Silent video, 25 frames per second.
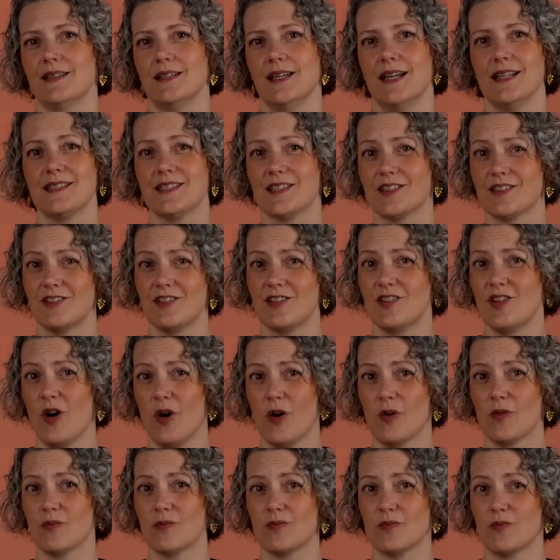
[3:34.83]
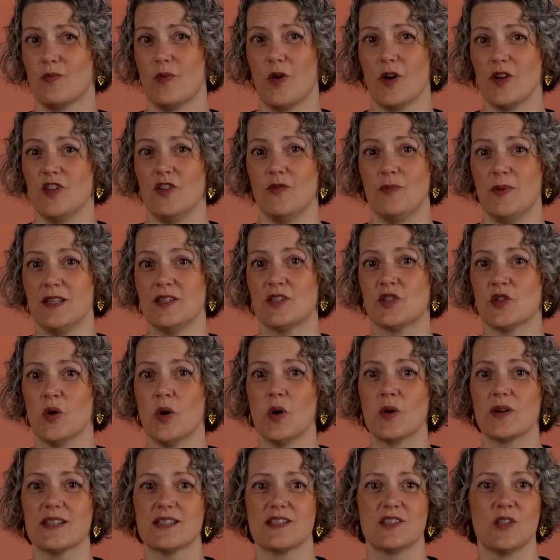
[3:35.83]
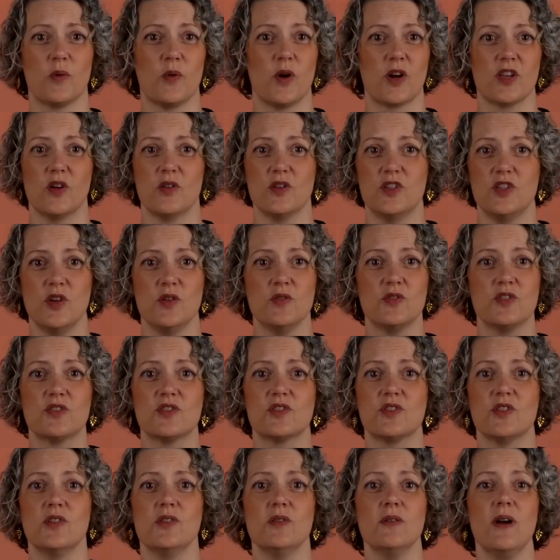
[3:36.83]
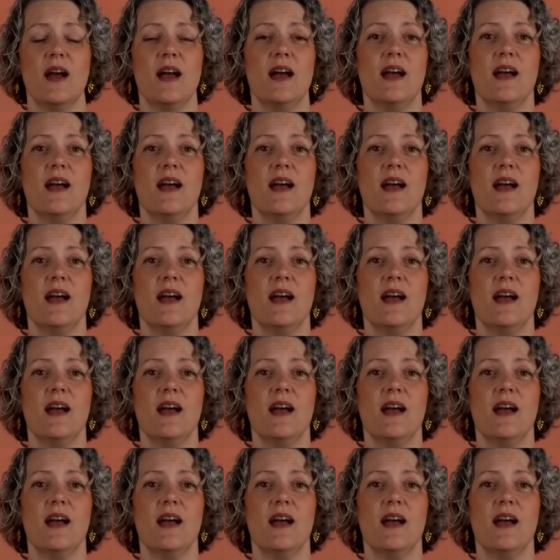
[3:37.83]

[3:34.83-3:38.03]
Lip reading: It's not what you've been taught, it's not what you're used to.